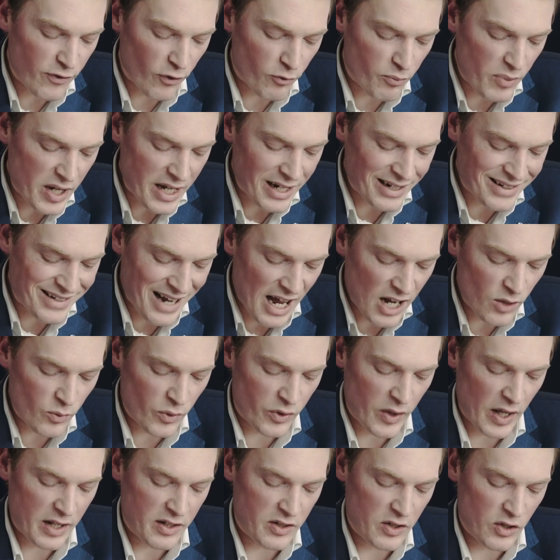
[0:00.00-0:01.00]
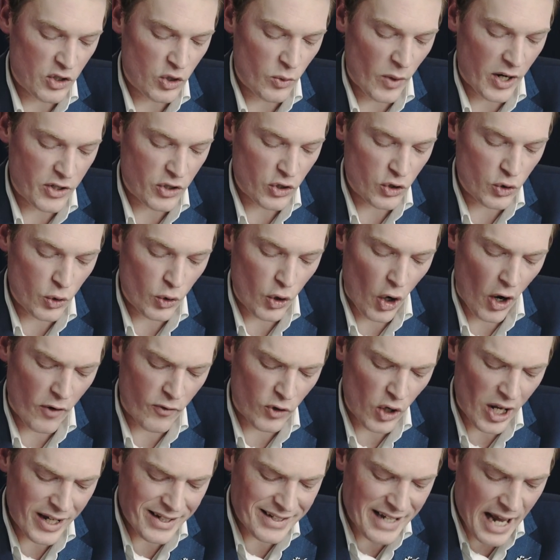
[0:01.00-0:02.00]
of being done with that situation took over,
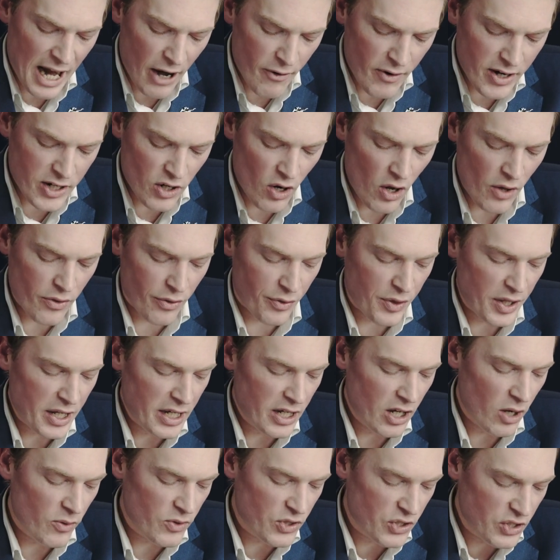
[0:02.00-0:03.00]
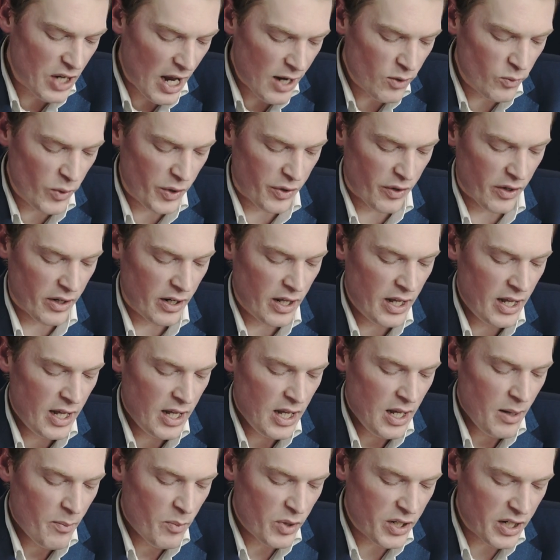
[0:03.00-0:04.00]
and I carried on thinking I was done with it,
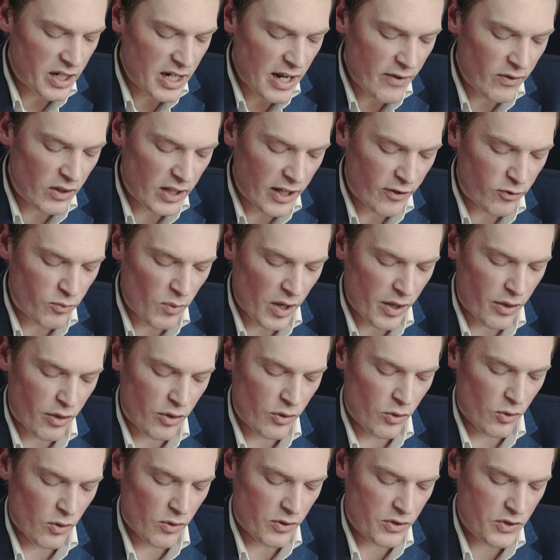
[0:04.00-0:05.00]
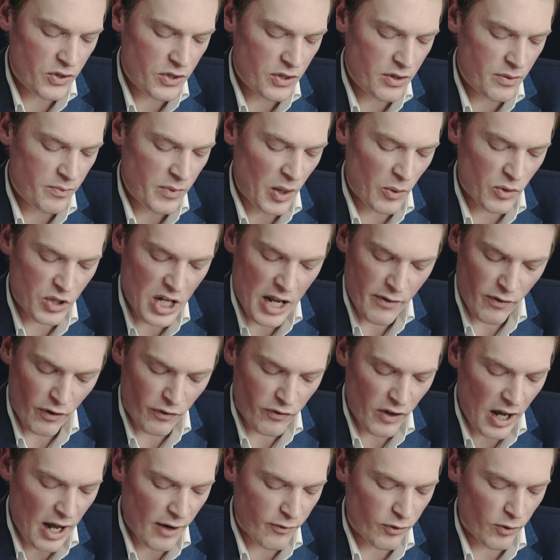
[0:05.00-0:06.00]
but it never left my thoughts. It was never
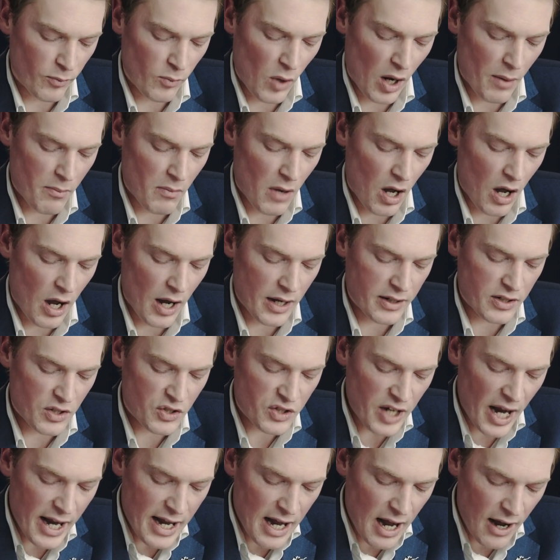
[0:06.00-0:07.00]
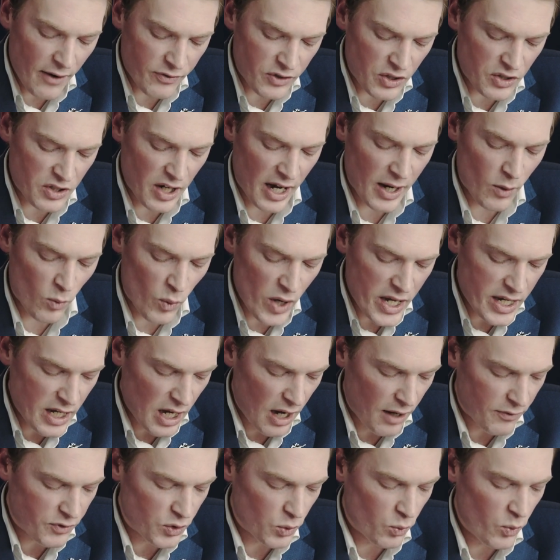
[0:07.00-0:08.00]
far from my mind. Day after day, week
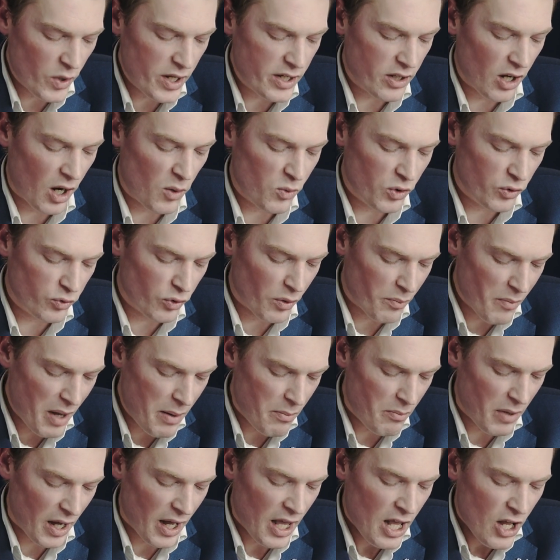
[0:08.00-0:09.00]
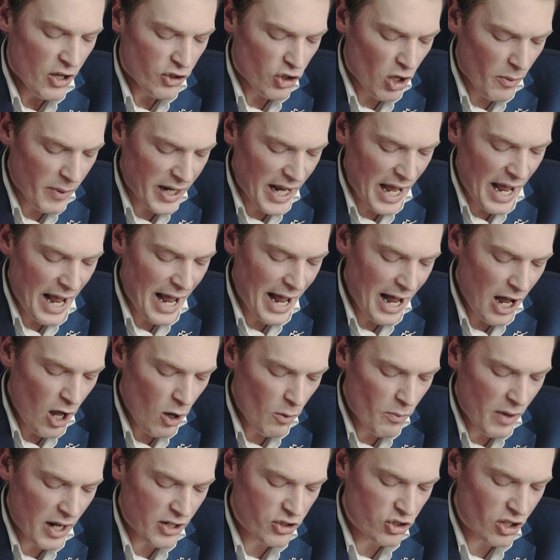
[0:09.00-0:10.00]
after week, I would remember, no matter how
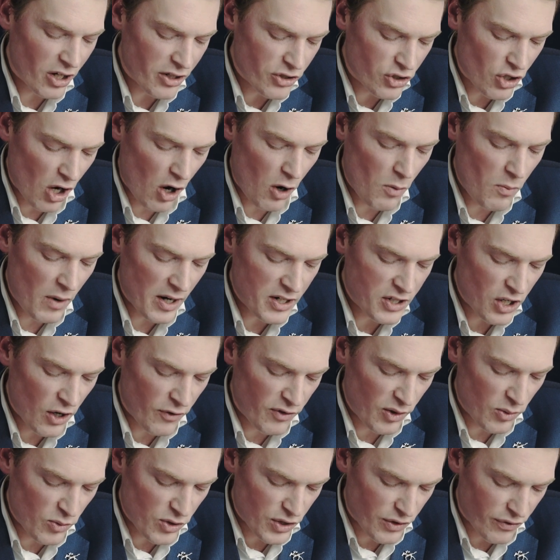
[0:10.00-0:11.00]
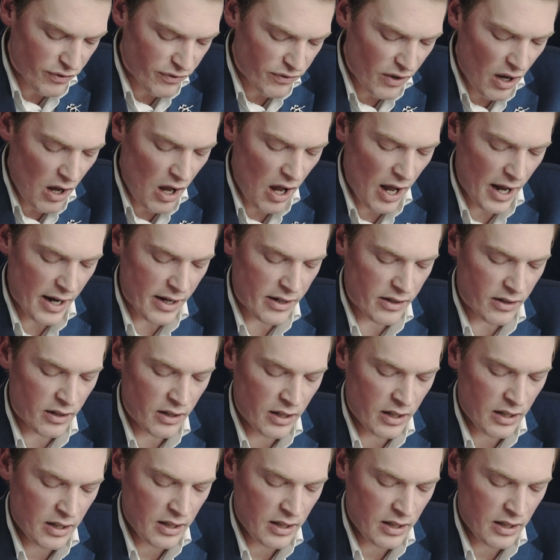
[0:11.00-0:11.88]
much I told myself it was fine,